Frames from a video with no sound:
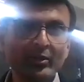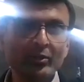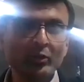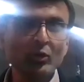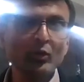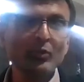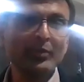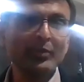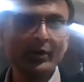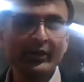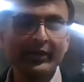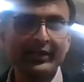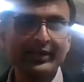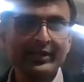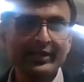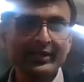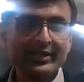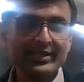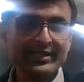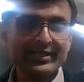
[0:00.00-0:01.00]
to
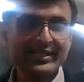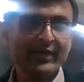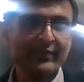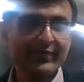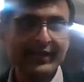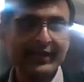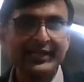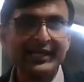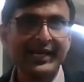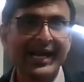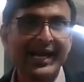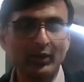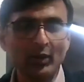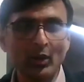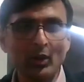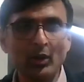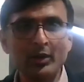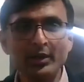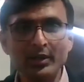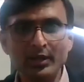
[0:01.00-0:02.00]
2.7 lakh
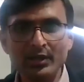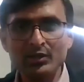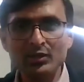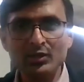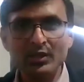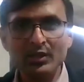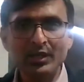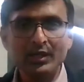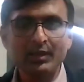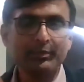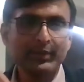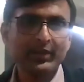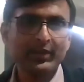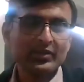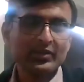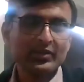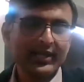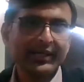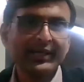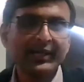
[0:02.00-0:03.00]
orders
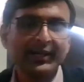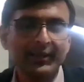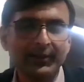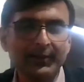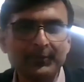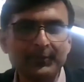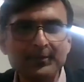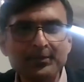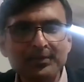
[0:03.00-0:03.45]
per second.